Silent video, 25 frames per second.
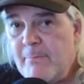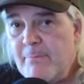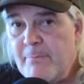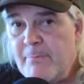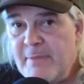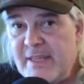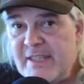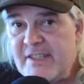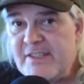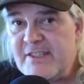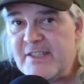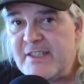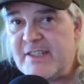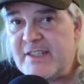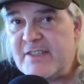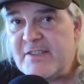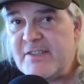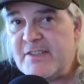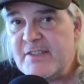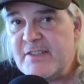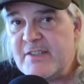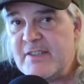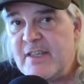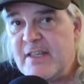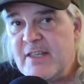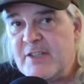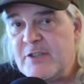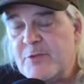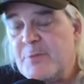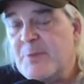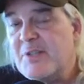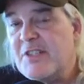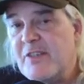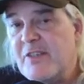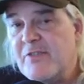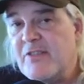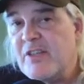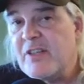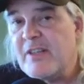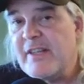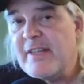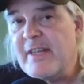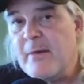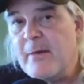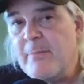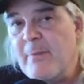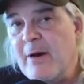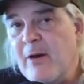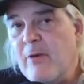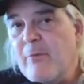business, and specifically
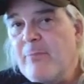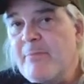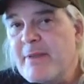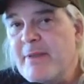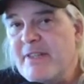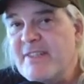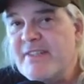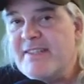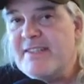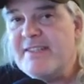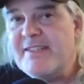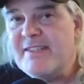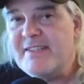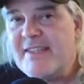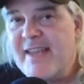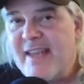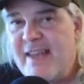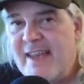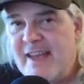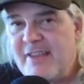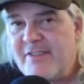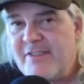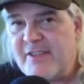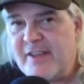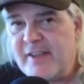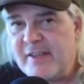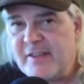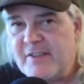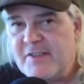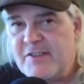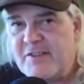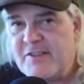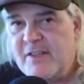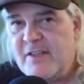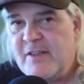about business ethics.